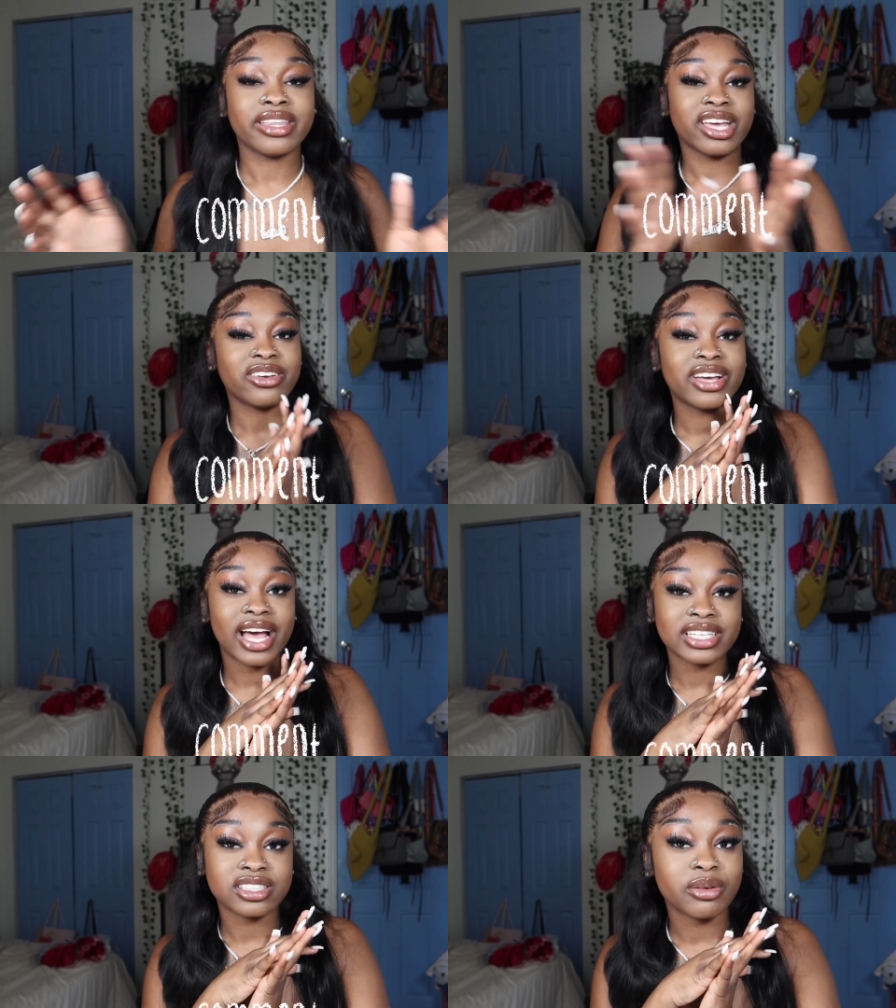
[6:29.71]
Thank you
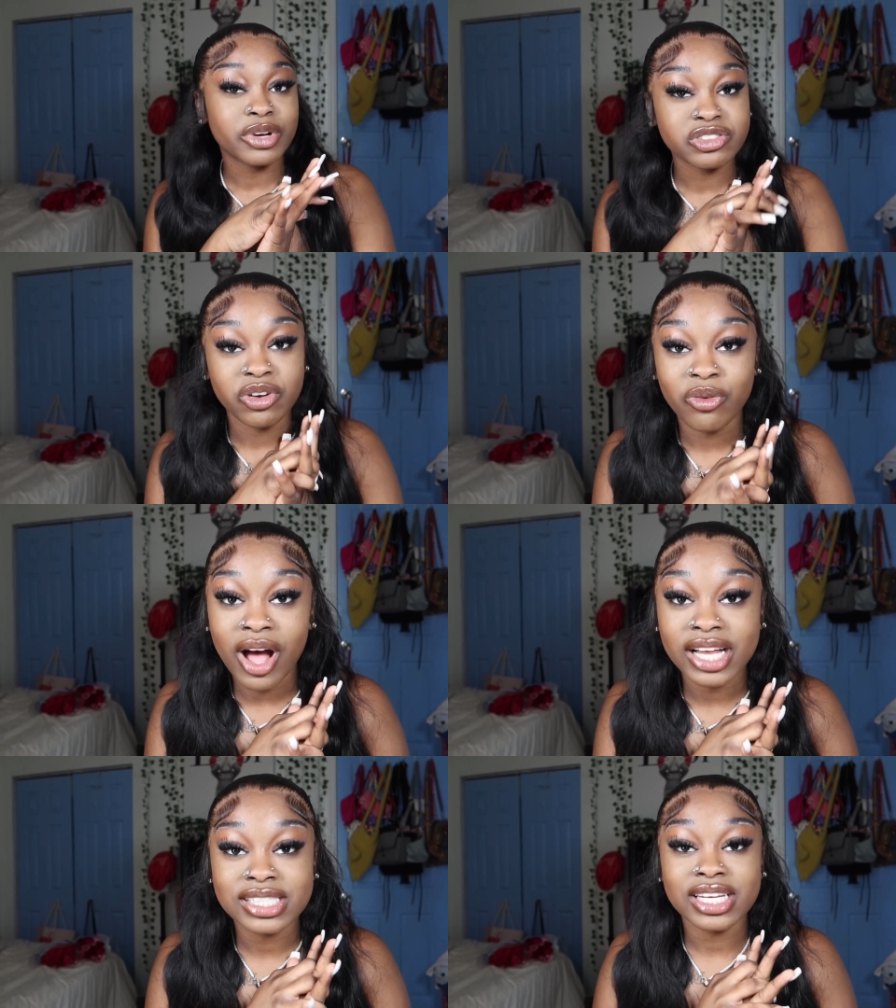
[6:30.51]
guys so much for
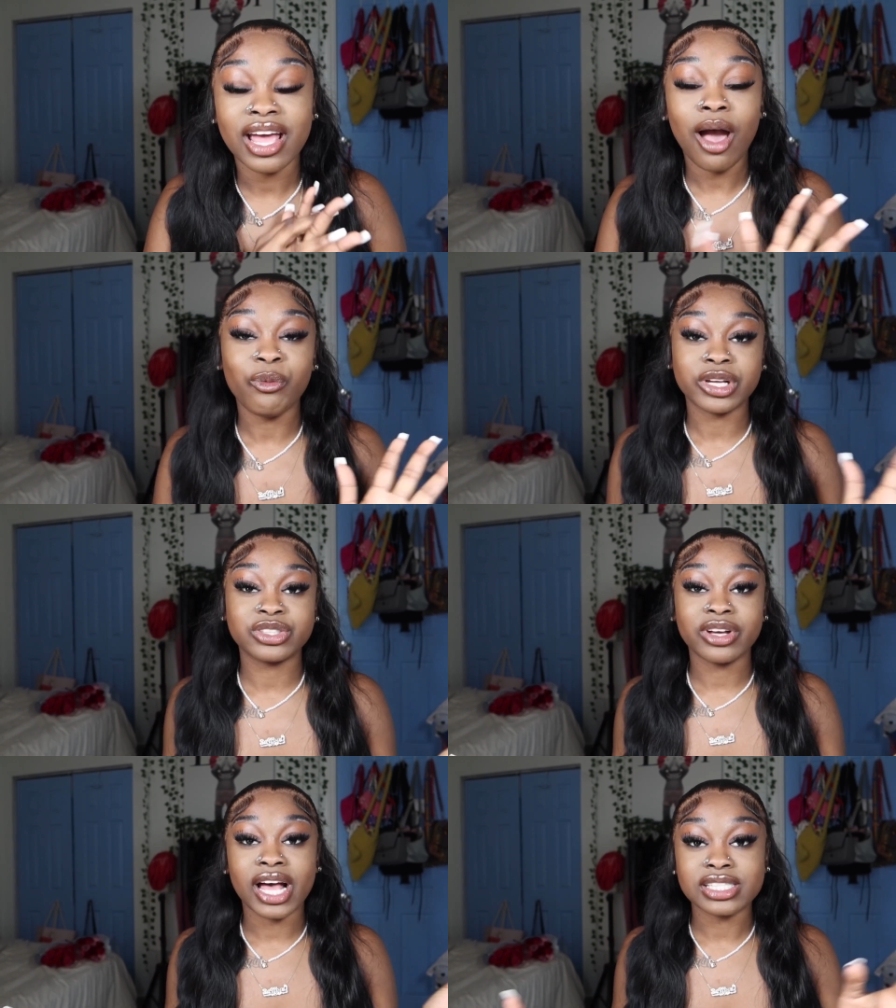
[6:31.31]
watching. I
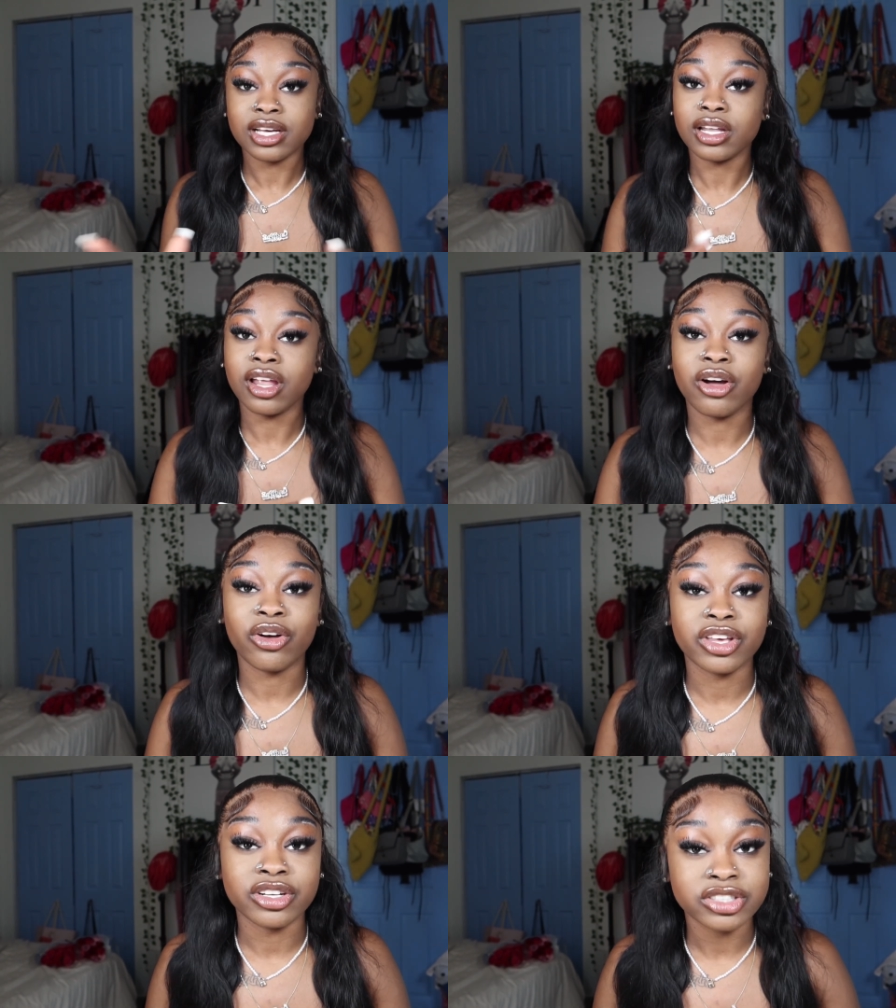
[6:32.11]
wish you guys good luck
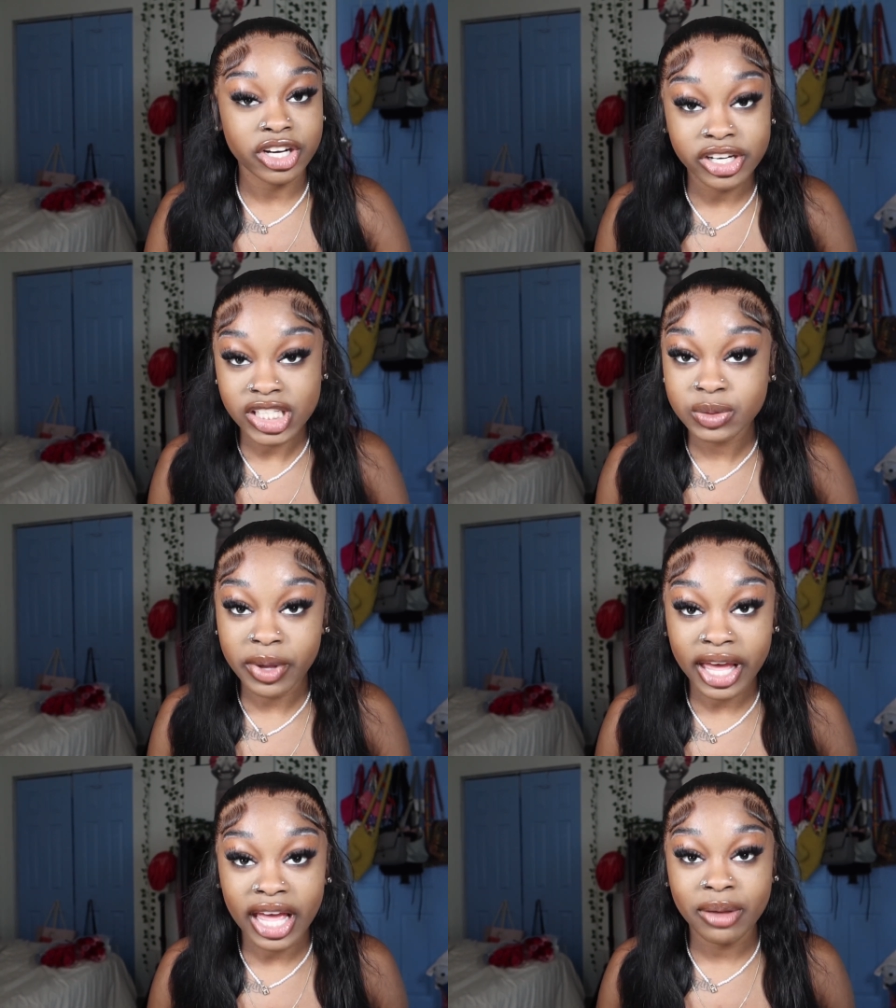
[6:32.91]
on your journeys,
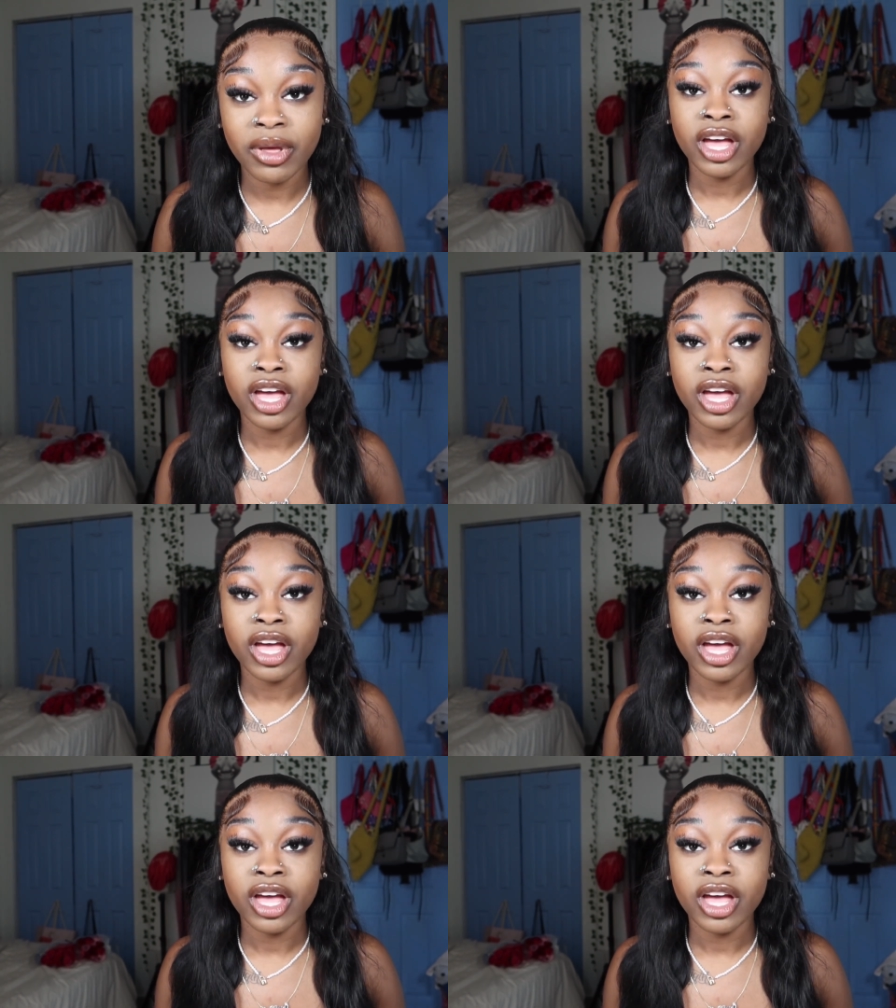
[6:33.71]
babe.